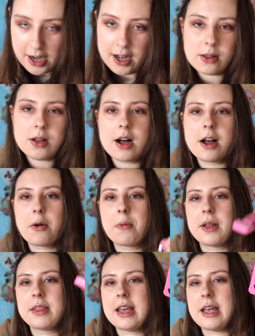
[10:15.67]
along
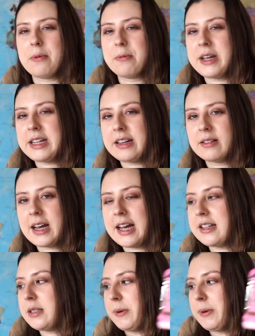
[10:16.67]
with a reading light